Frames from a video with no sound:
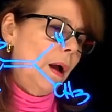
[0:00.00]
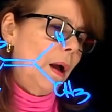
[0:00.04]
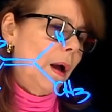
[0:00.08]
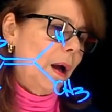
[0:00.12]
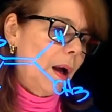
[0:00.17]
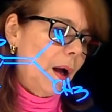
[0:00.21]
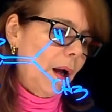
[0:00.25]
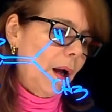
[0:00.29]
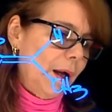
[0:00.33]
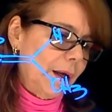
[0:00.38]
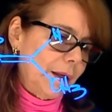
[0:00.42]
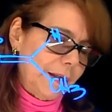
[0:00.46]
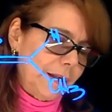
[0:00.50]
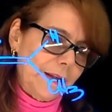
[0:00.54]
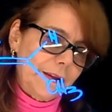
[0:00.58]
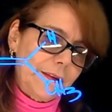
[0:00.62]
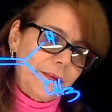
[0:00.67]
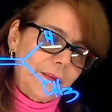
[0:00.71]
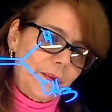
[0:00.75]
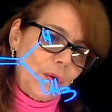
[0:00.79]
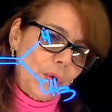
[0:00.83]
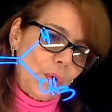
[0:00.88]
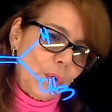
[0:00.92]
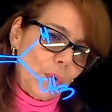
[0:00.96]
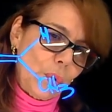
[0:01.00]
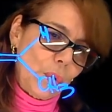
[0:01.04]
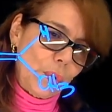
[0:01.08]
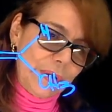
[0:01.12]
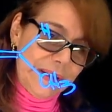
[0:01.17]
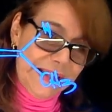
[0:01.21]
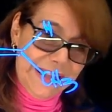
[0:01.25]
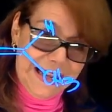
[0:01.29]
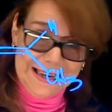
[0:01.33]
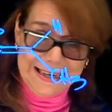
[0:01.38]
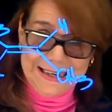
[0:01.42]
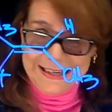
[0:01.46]
let's do
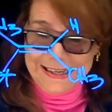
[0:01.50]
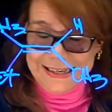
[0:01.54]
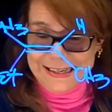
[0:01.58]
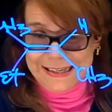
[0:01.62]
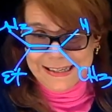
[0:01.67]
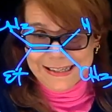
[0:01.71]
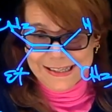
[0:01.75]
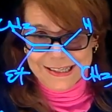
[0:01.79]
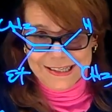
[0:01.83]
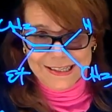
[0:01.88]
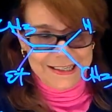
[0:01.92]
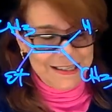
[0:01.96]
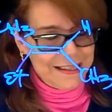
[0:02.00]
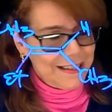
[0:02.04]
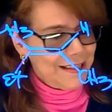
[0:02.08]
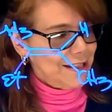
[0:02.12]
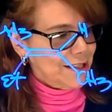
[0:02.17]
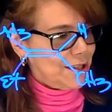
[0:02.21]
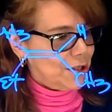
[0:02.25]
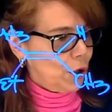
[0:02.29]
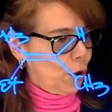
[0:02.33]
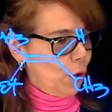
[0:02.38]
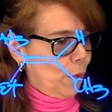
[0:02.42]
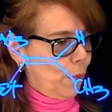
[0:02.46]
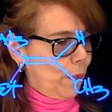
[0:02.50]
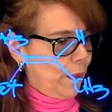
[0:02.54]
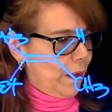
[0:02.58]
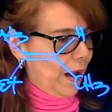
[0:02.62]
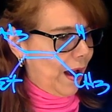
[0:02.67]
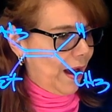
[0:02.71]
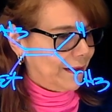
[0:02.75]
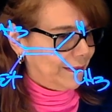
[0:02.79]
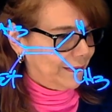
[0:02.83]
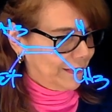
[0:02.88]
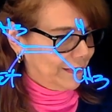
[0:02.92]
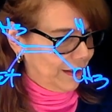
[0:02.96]
the EZ. So
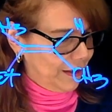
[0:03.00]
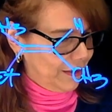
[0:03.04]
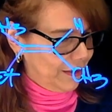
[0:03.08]
at this